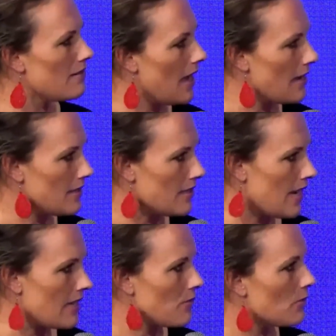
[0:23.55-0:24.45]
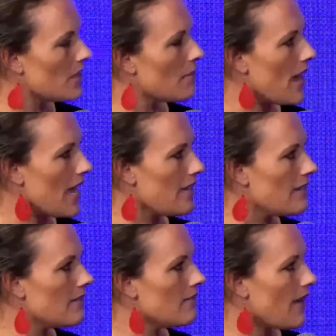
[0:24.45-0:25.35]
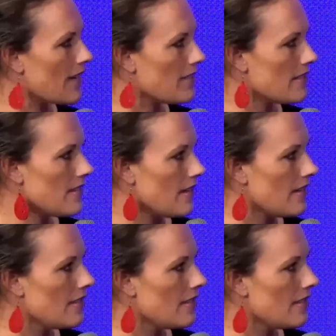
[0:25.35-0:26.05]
underdone? What are the main factors there?